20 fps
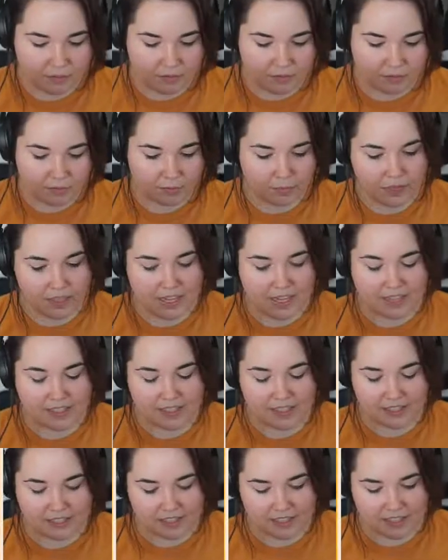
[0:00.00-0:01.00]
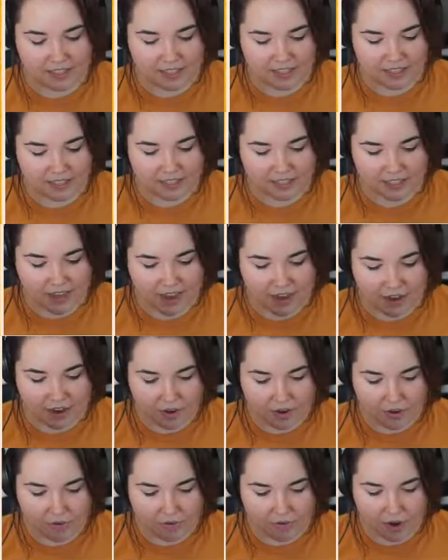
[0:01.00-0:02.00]
place is this, and
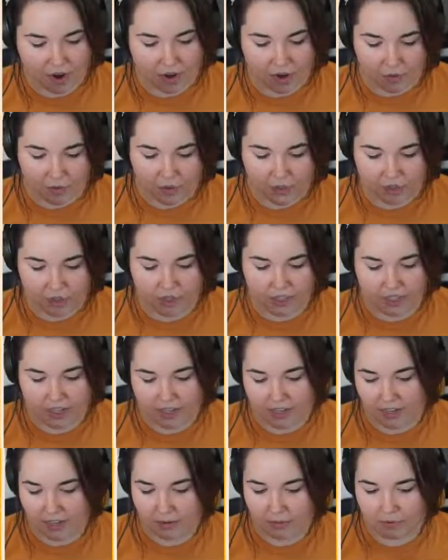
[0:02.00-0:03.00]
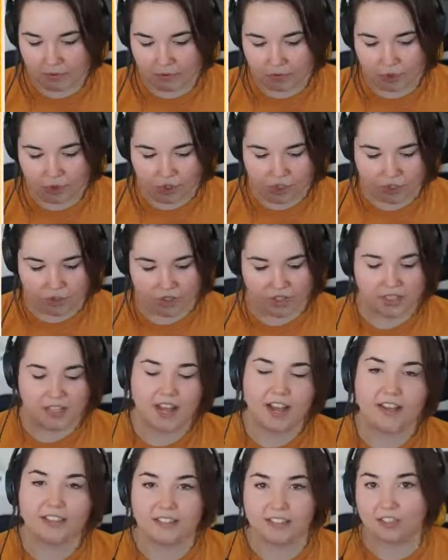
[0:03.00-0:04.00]
how far will she get in before she
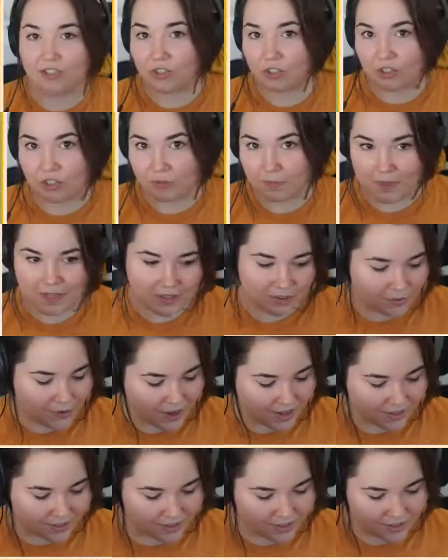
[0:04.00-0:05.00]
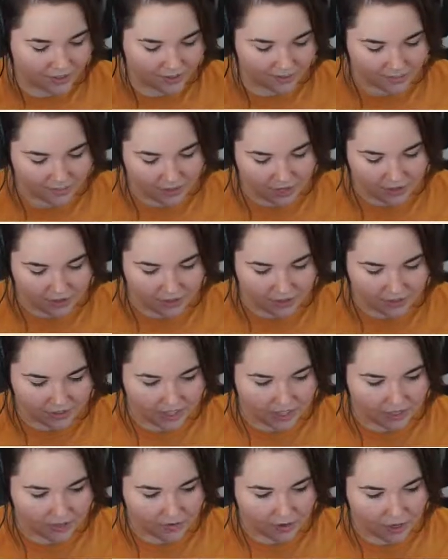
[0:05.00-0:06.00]
realizes she's being watched? All those
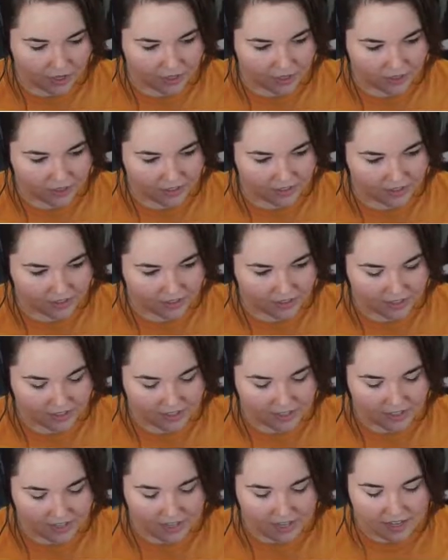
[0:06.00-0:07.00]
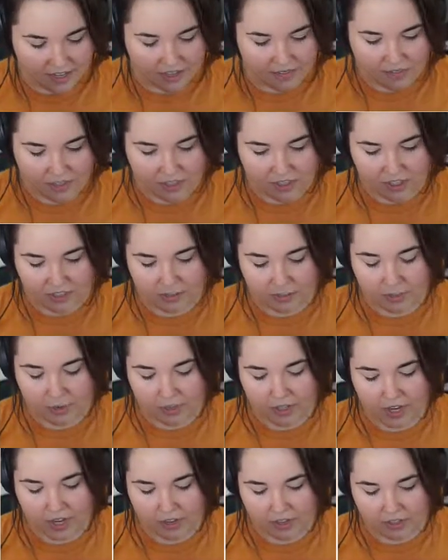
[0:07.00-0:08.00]
kind of questions. Even just simple
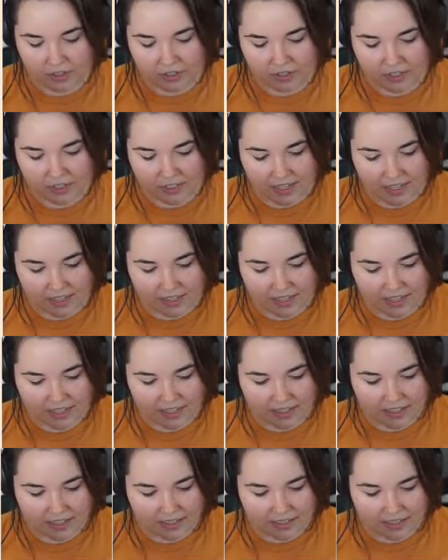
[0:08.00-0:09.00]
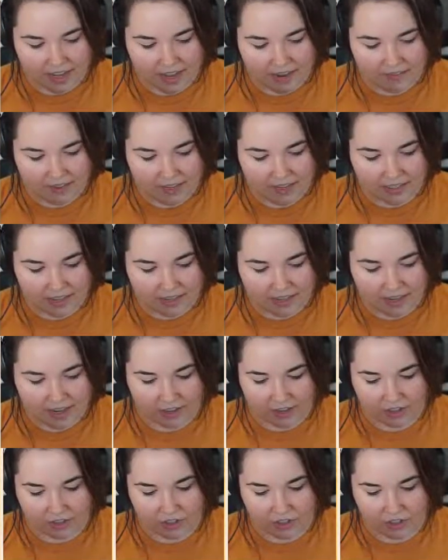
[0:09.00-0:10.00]
character design like this, having the
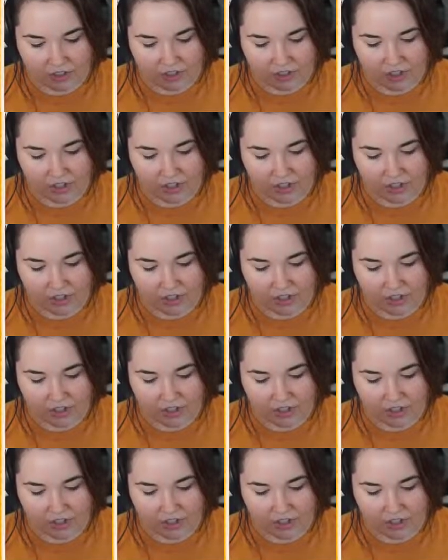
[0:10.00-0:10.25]
characters